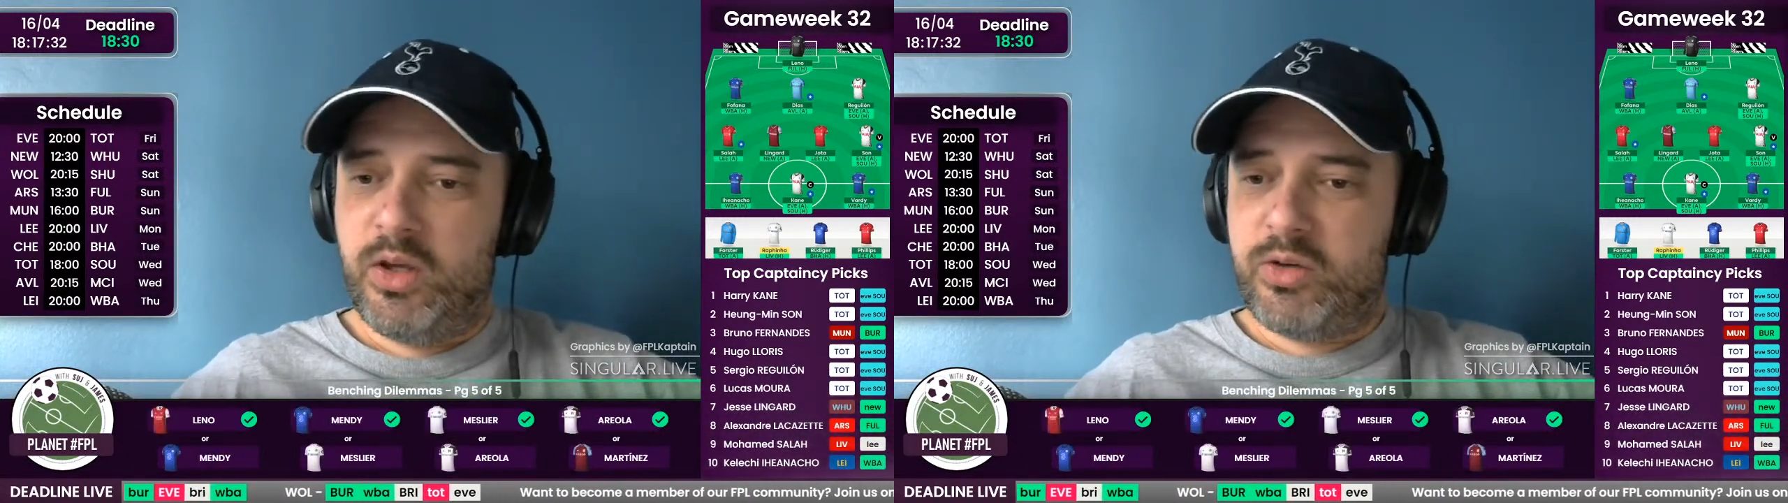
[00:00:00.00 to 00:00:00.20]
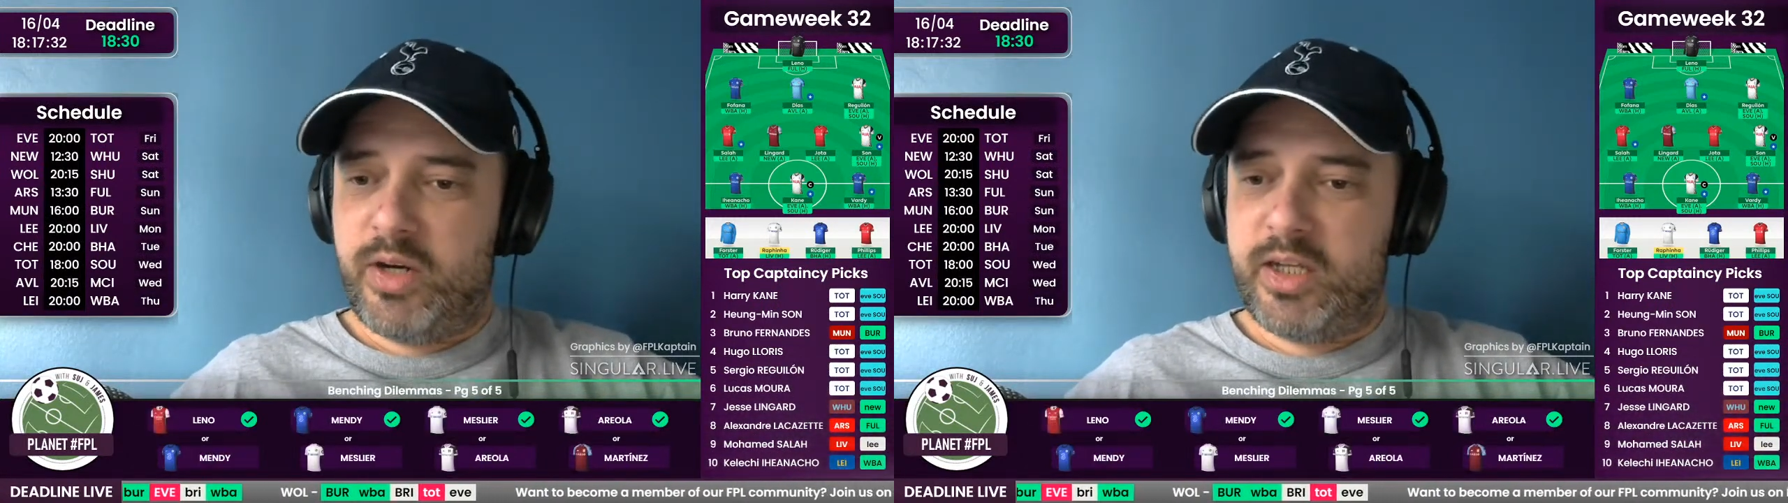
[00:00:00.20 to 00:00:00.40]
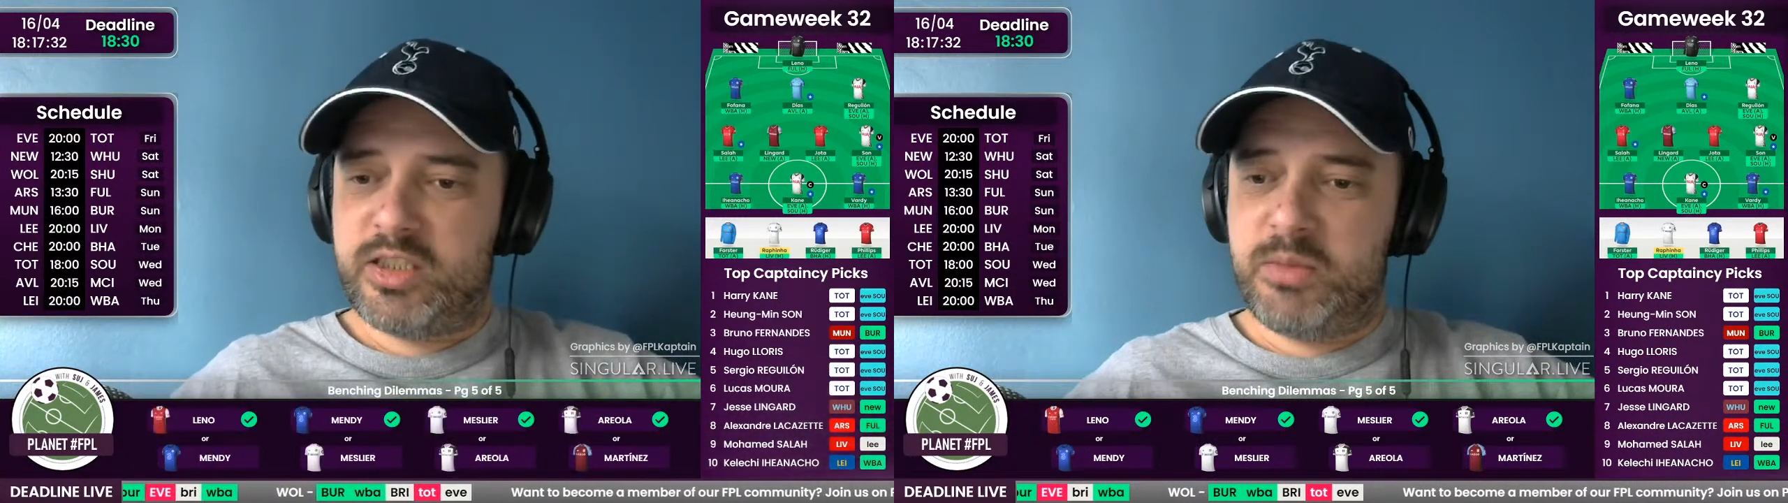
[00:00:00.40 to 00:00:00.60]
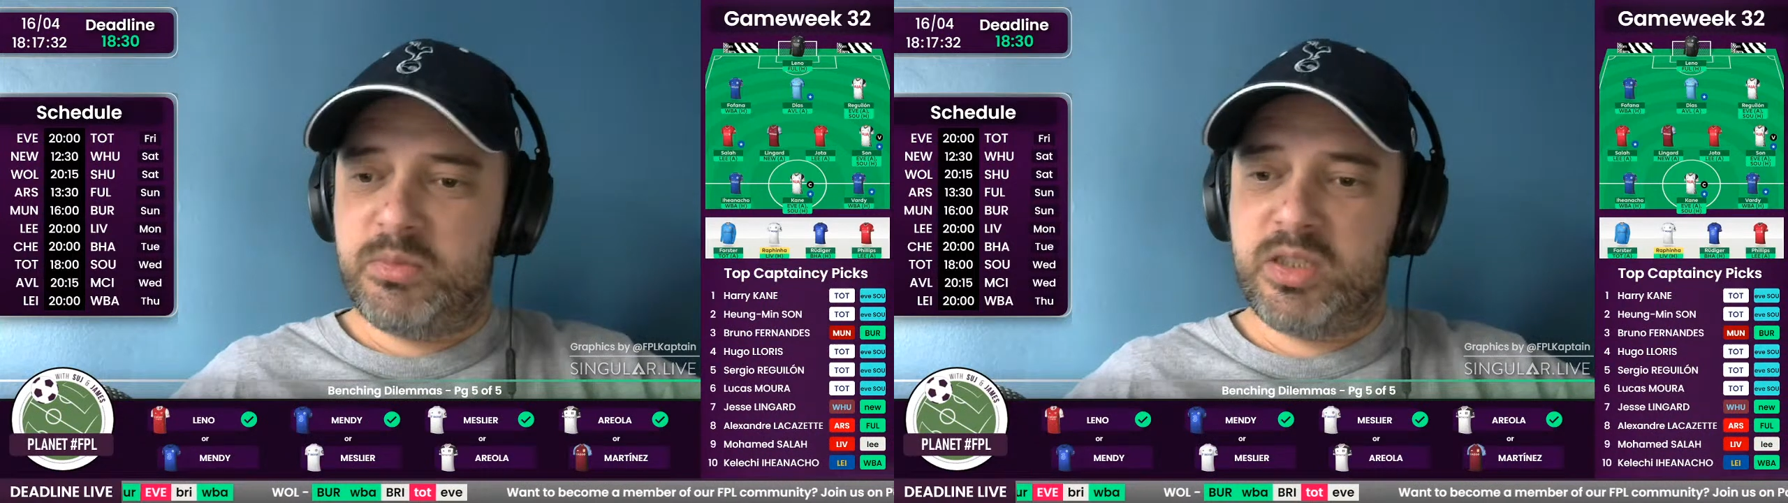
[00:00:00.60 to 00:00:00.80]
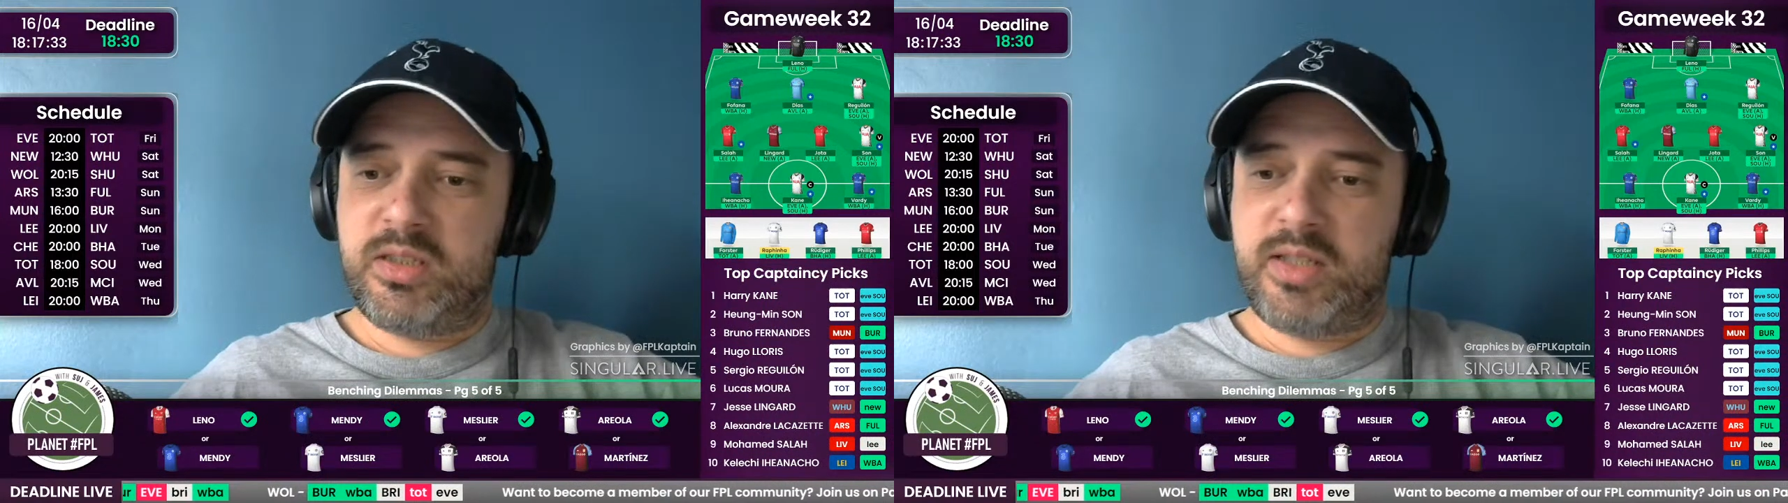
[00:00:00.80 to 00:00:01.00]
Greg
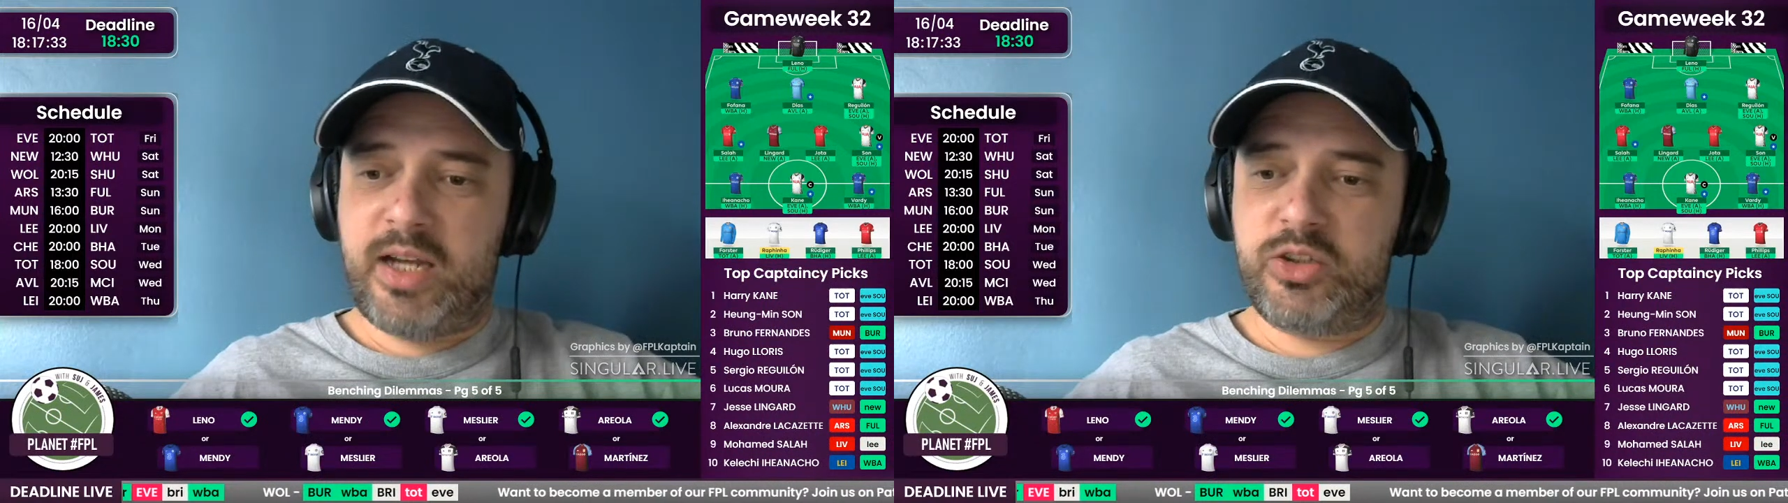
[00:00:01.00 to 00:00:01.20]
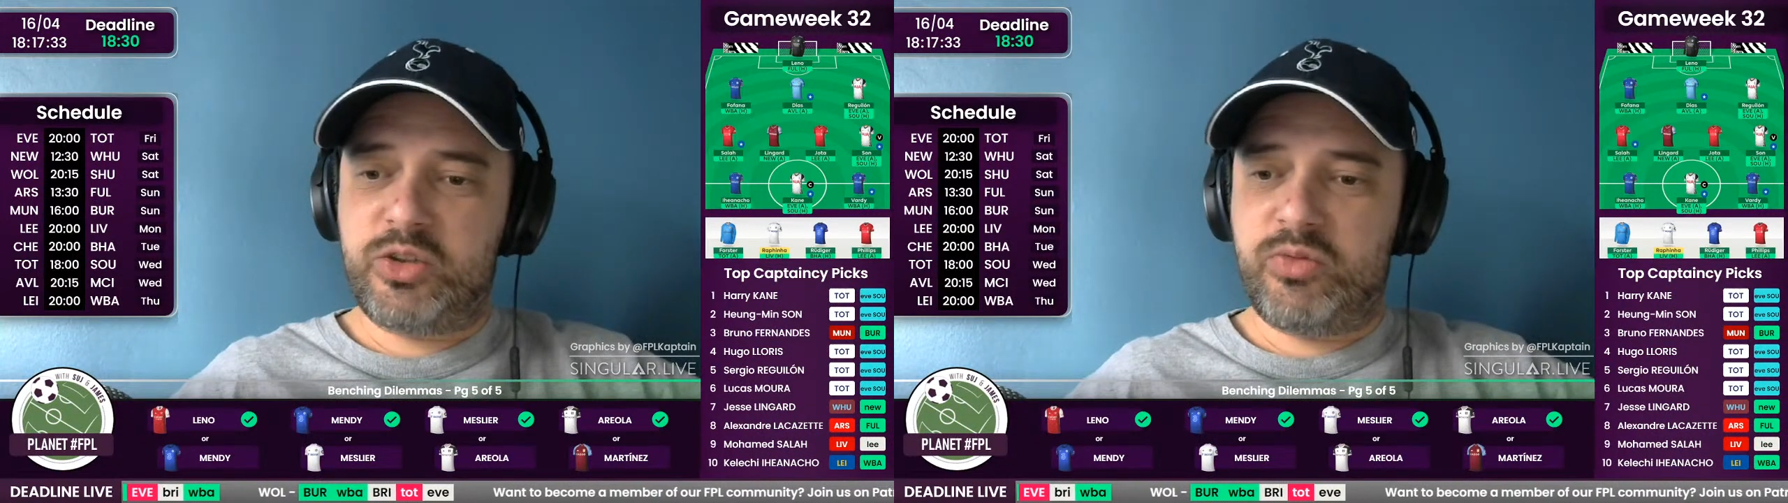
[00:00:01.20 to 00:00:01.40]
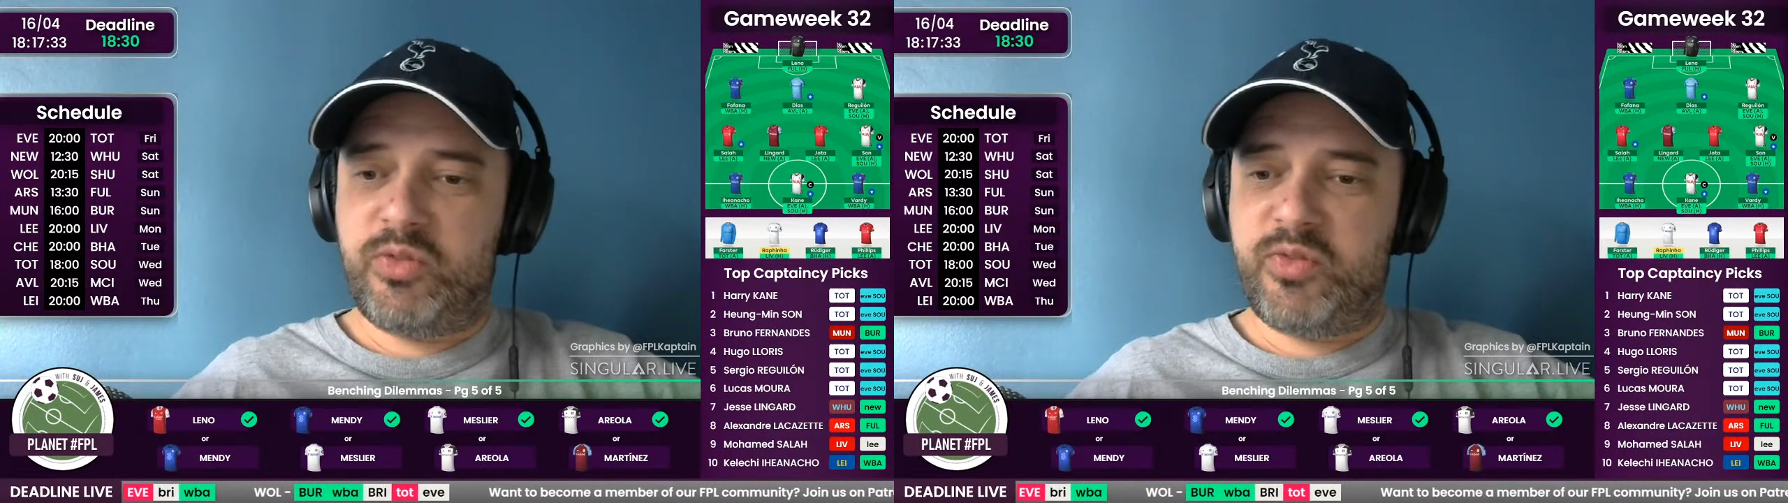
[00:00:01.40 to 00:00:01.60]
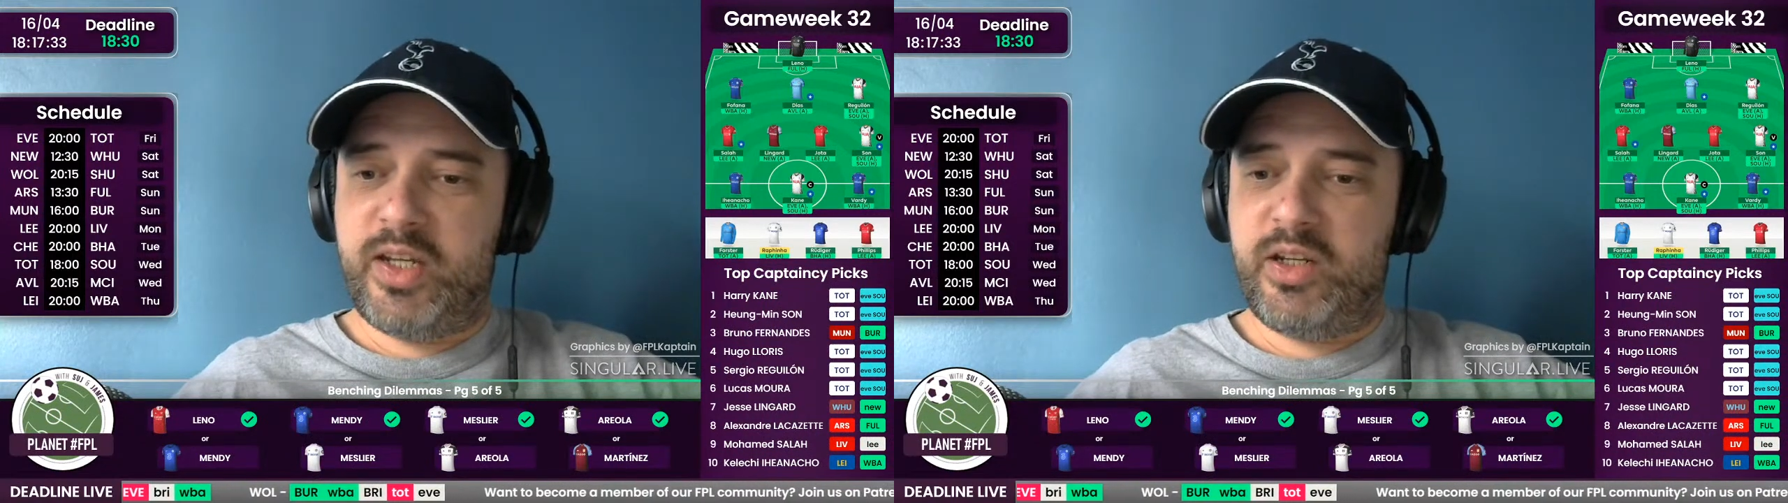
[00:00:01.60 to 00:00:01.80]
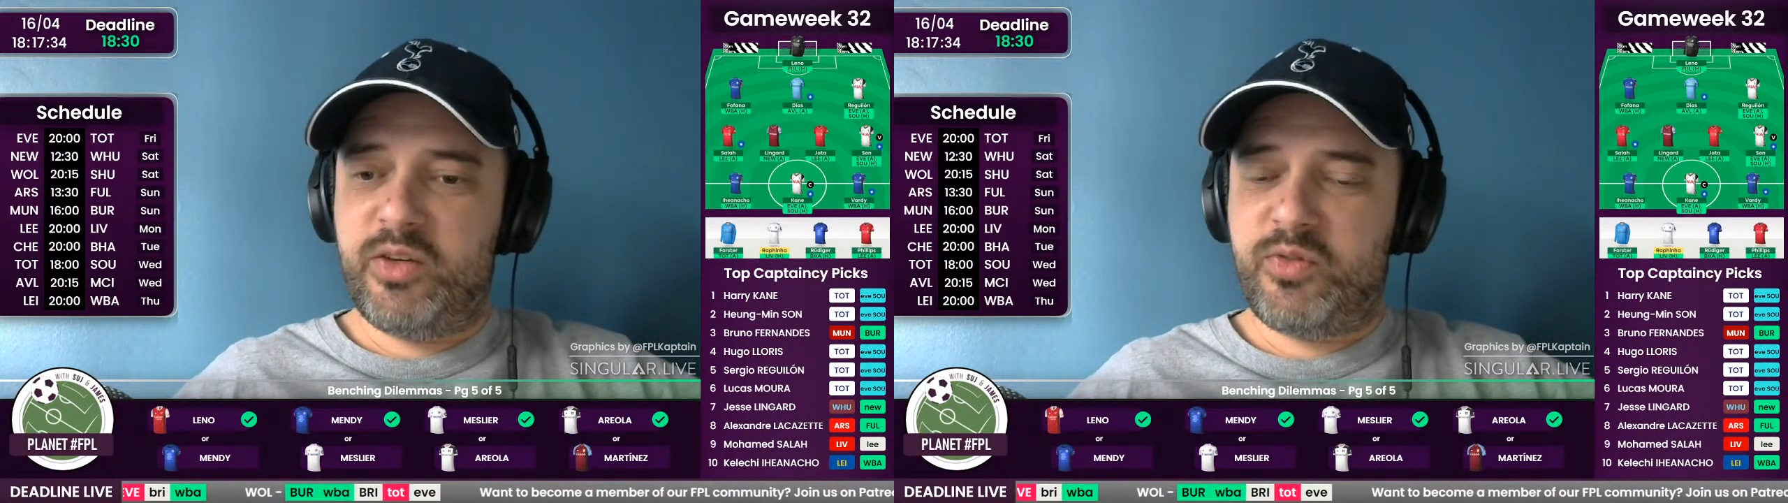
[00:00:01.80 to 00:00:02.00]
Simpson, Dallas or Rafinha